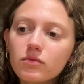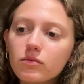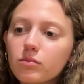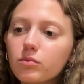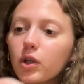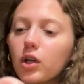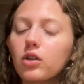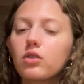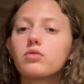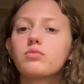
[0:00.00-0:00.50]

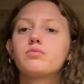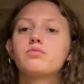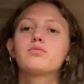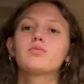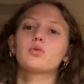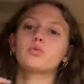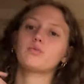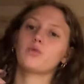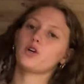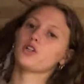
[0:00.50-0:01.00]
Bro,
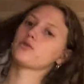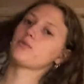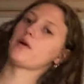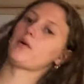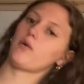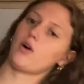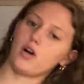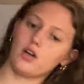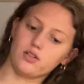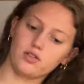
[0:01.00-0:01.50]
where's my
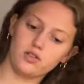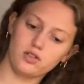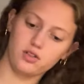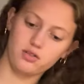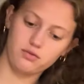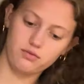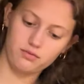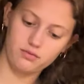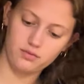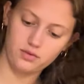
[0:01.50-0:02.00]
watch?
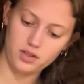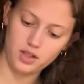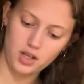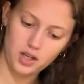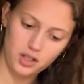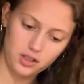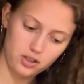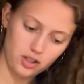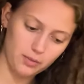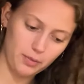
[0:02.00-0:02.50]

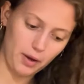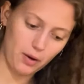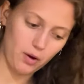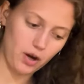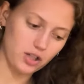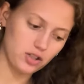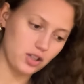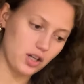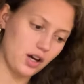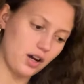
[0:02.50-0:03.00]
Took my
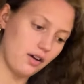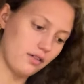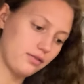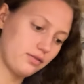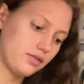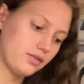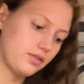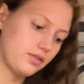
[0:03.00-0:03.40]
watch off.